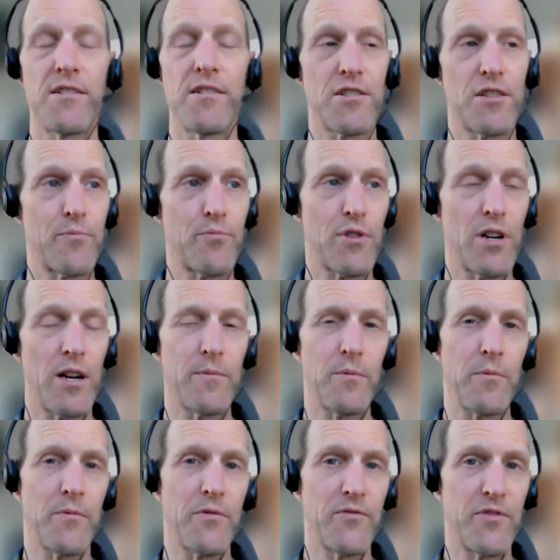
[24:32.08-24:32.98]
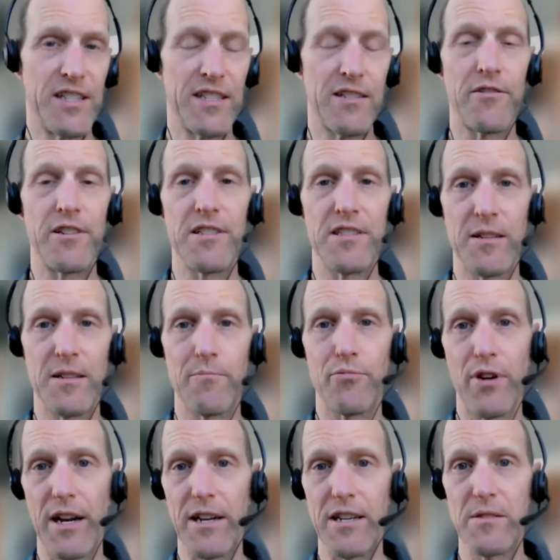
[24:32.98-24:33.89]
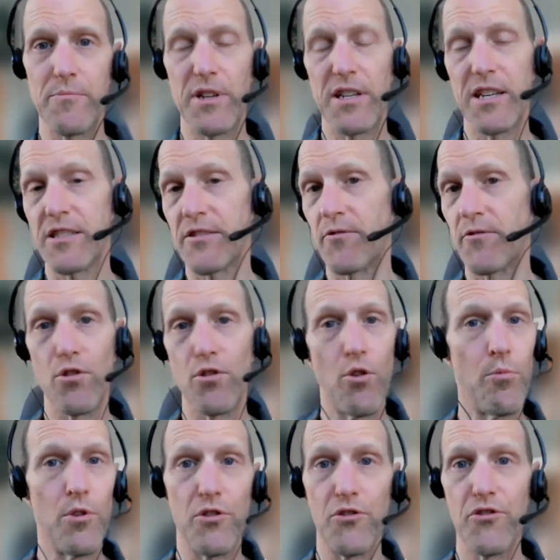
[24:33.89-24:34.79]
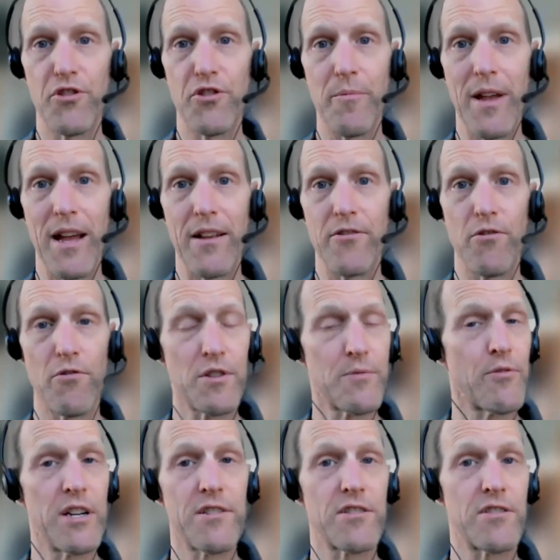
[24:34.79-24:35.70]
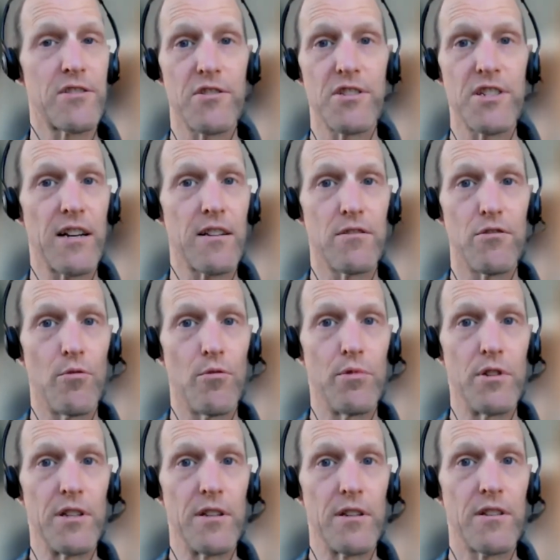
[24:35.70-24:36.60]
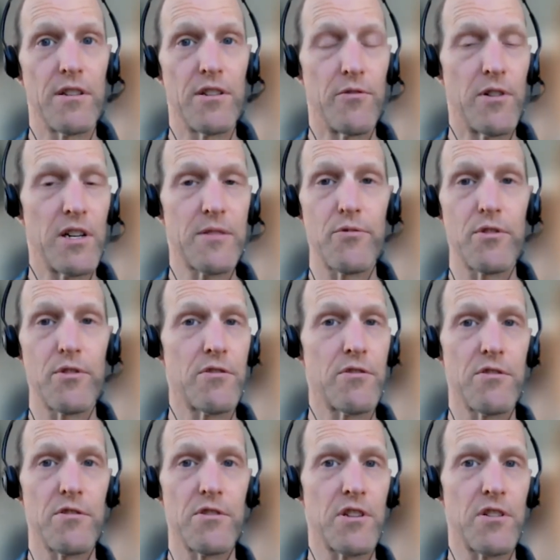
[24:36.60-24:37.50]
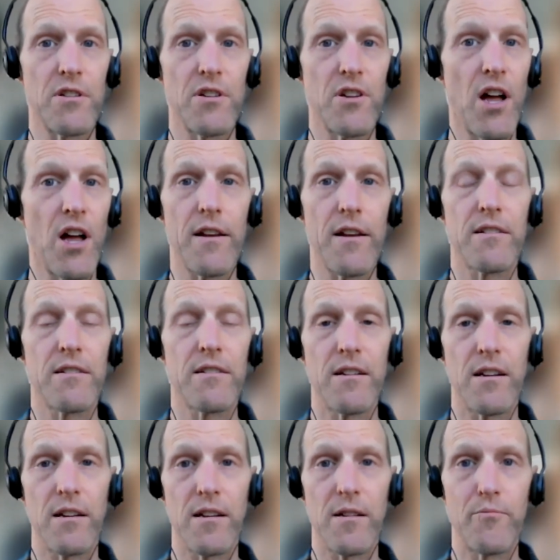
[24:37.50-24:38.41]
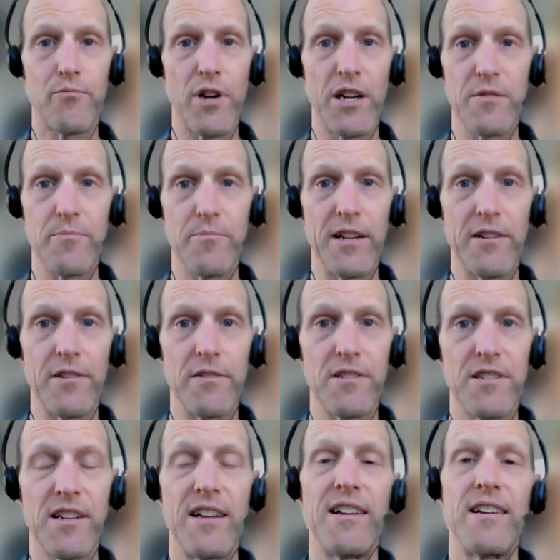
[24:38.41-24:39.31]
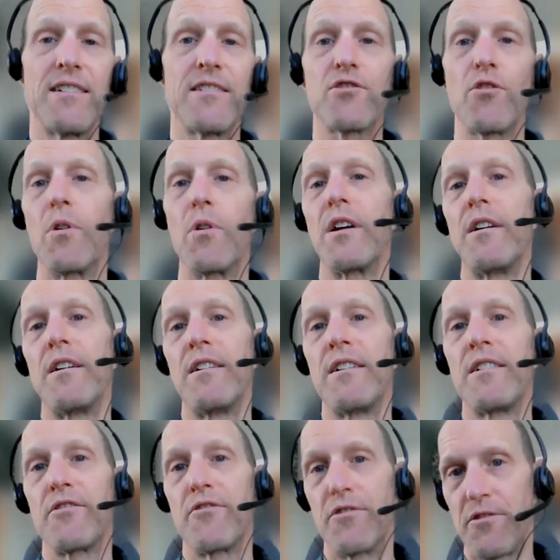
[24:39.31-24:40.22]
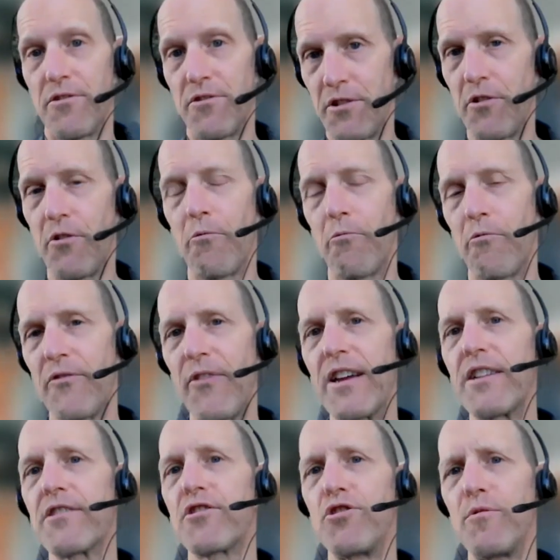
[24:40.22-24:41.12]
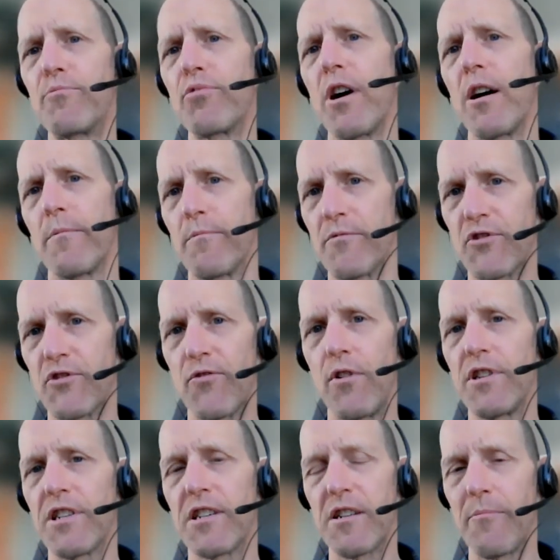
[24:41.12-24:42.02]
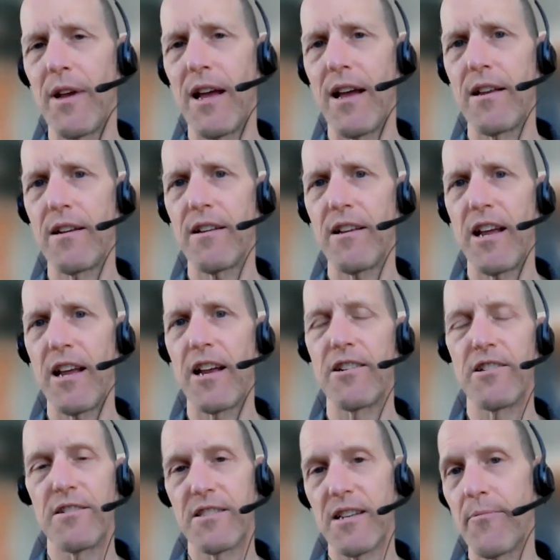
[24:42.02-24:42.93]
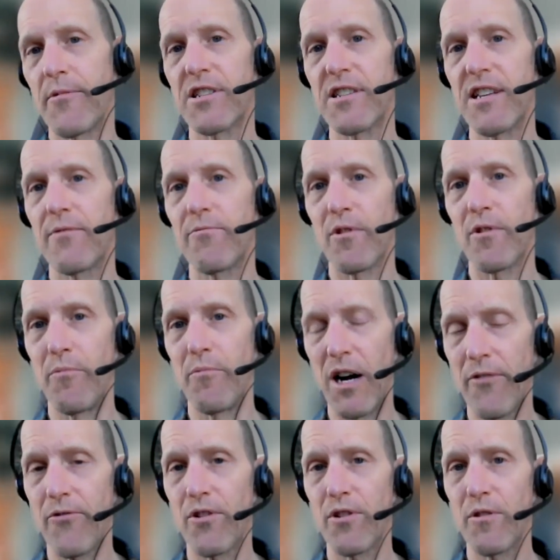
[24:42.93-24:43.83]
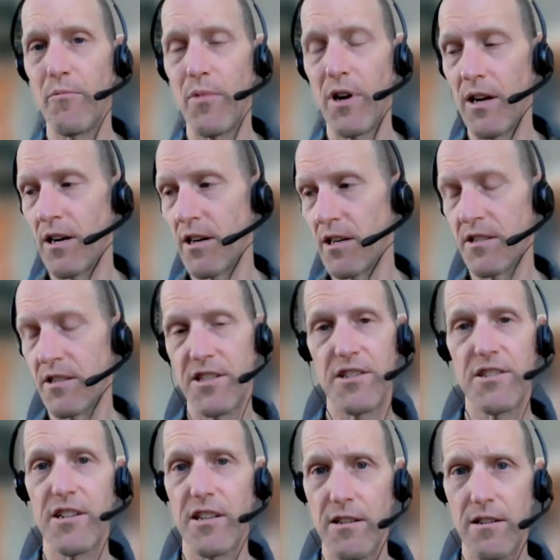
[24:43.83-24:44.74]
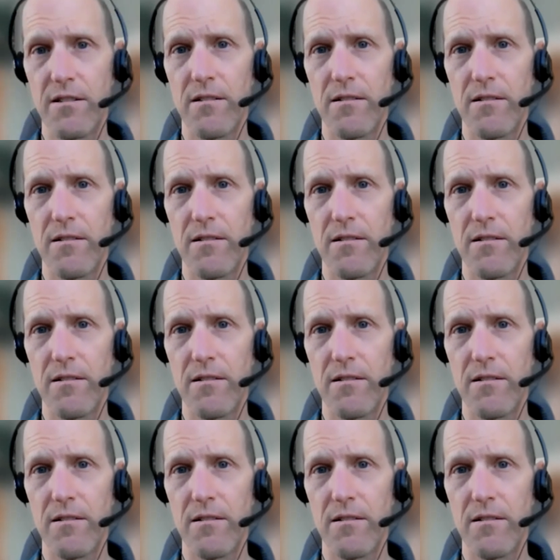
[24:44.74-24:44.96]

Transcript: to the problem of decreasing price because of global demand. Those prices are set globally. U.S. producers are not price makers. So, you know, we face two problems: falling demand, and to some extent we're buffered by our existing